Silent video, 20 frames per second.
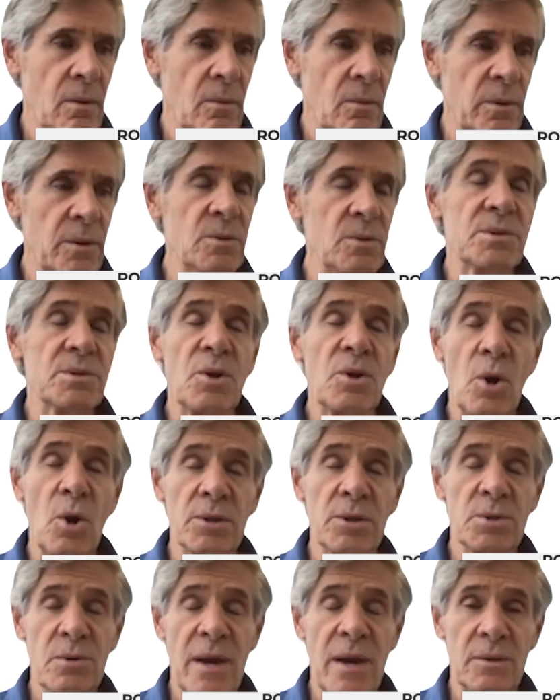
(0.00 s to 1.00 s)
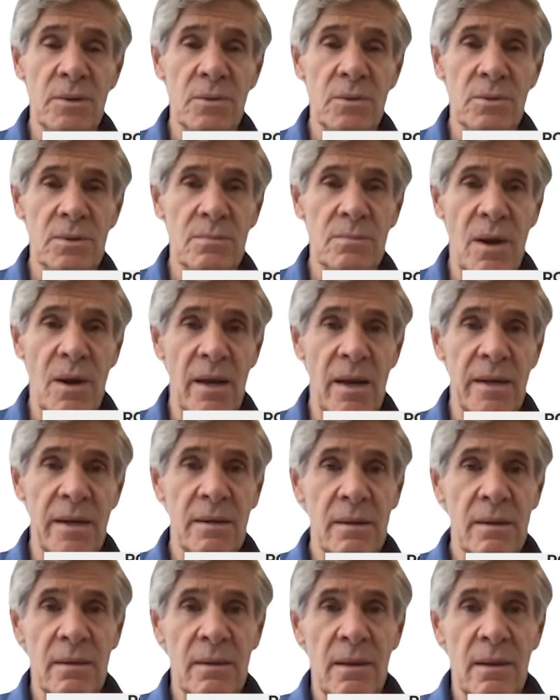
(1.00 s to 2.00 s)
We use a contractor to mine,
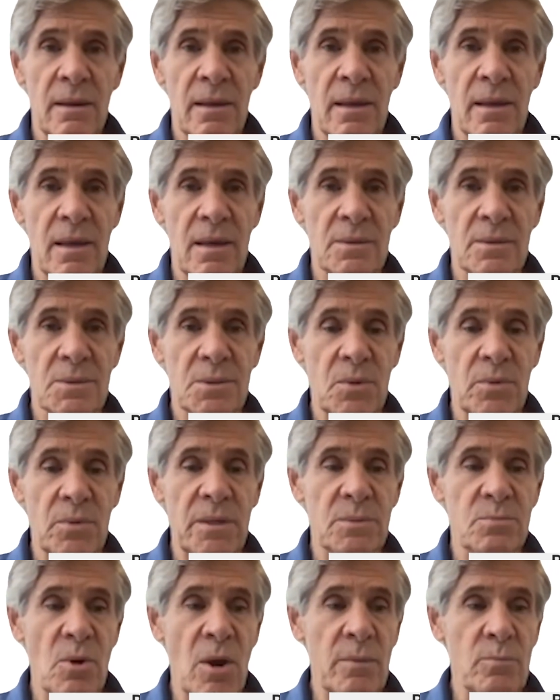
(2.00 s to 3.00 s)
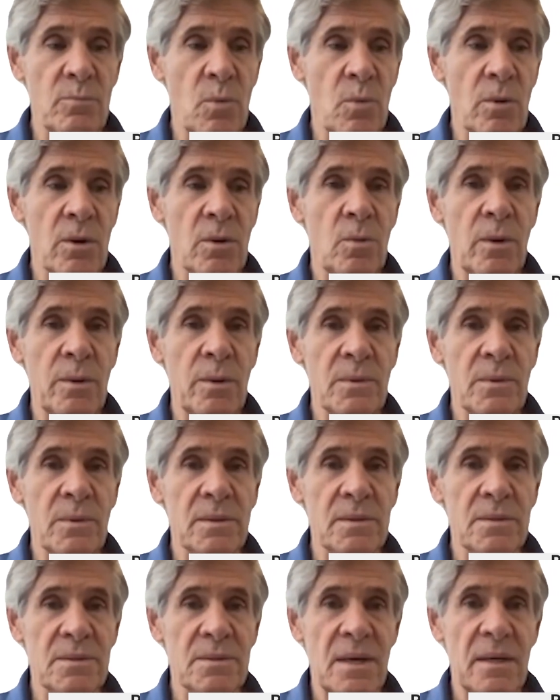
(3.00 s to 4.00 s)
and so he's brought more
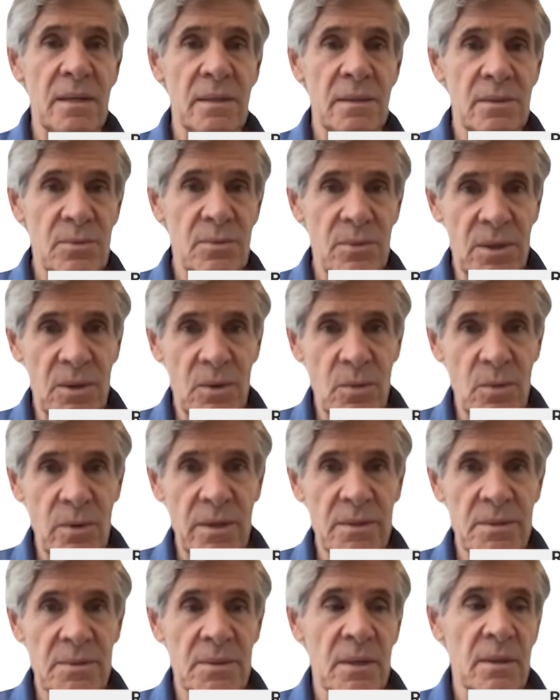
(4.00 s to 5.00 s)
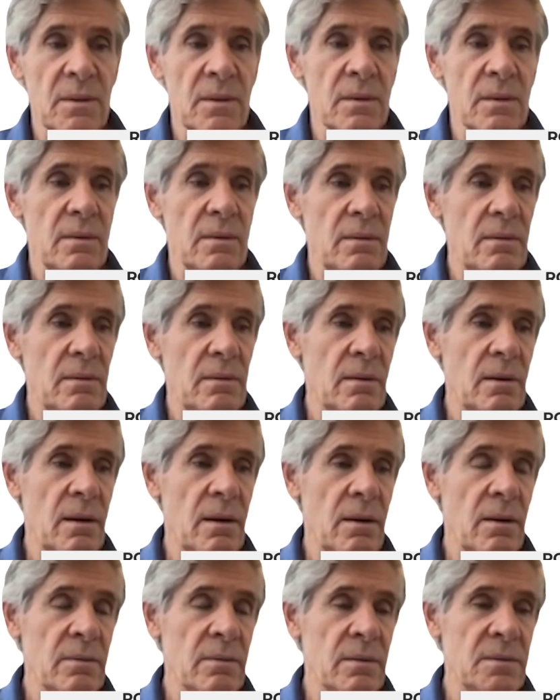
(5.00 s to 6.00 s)
equipment to site to increase
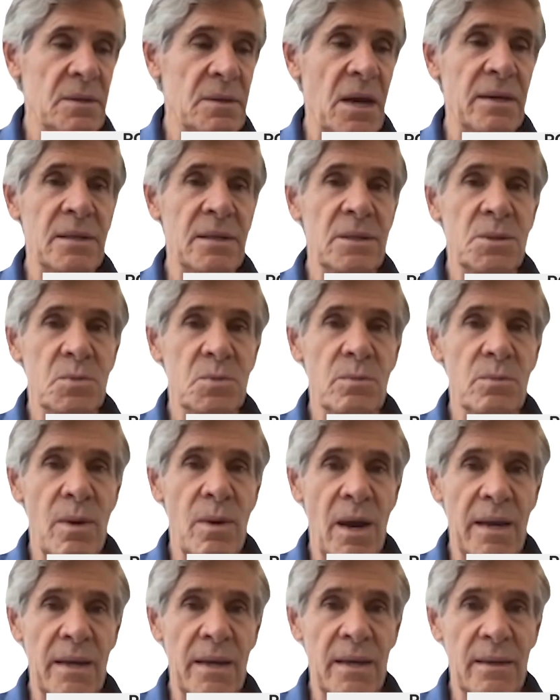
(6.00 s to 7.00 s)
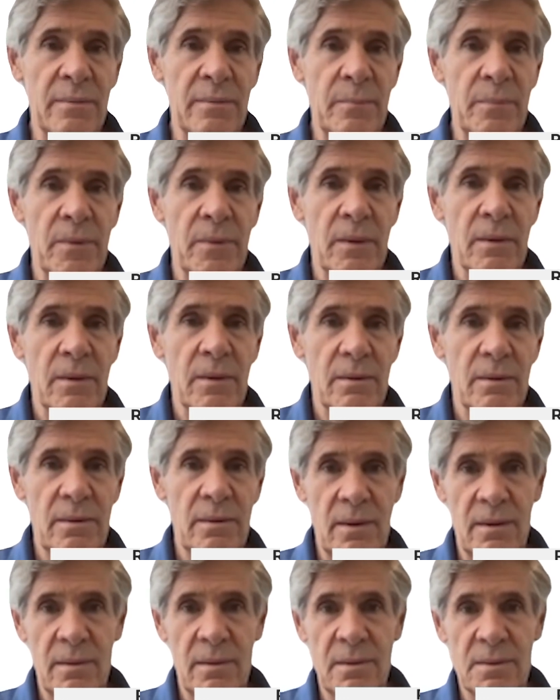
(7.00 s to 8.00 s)
uh, the tonnage we're mining
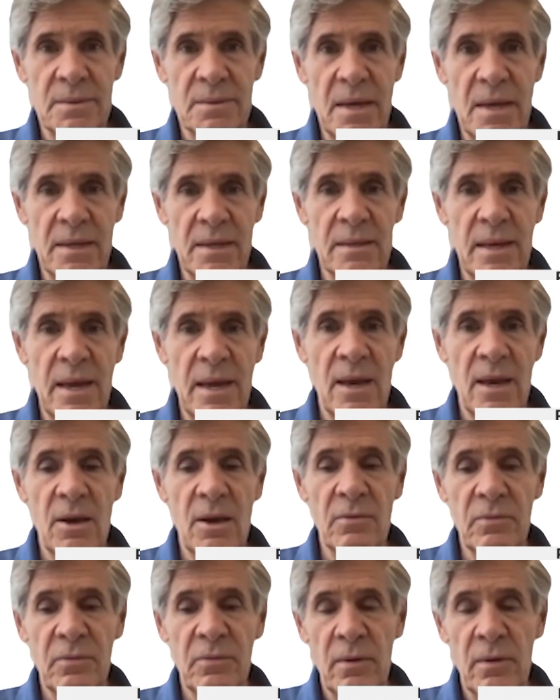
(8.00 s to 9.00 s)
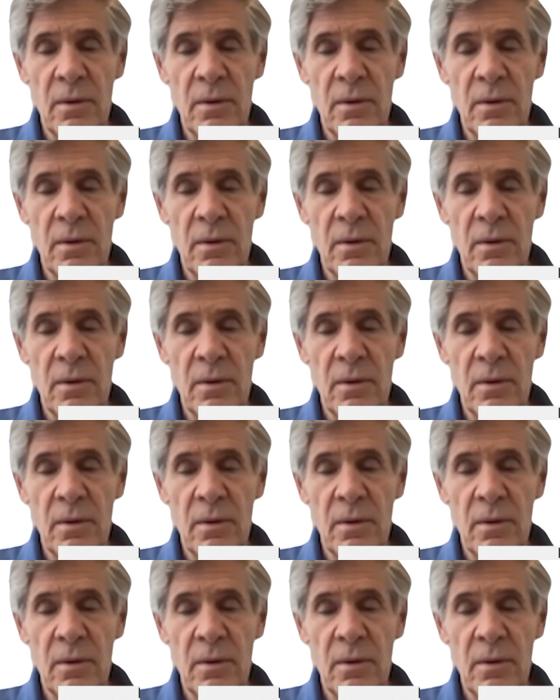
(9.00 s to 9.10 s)
in the second half.